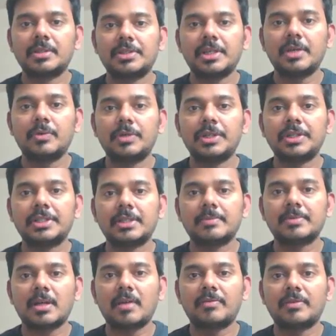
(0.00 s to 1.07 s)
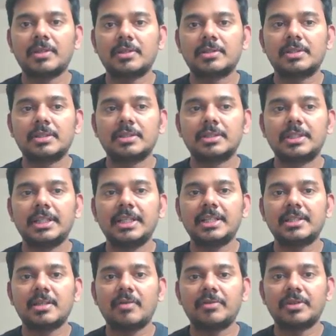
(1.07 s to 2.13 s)
just you need some soft dust
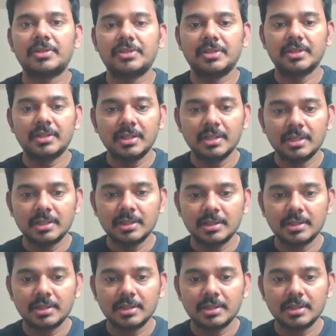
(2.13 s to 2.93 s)
teeny soft here